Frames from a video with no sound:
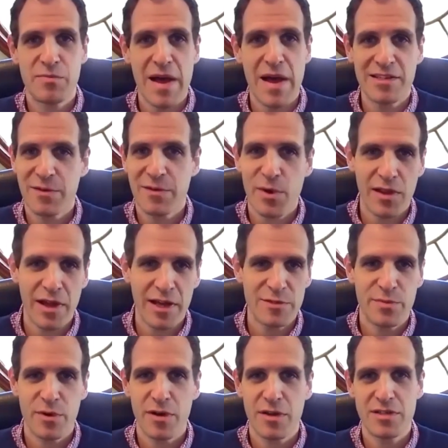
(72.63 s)
basketball
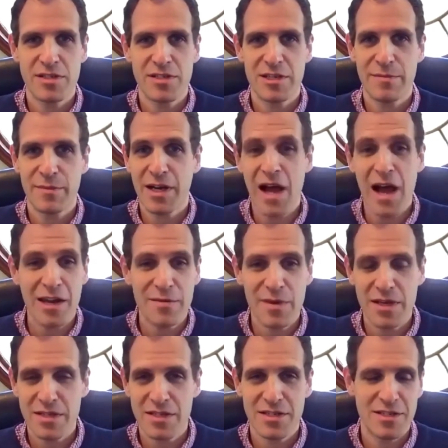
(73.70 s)
experts, some
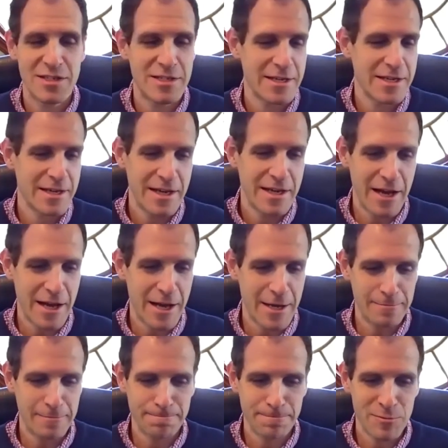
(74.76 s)
economists,
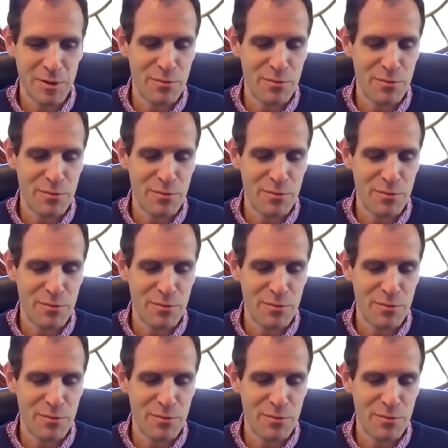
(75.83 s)
some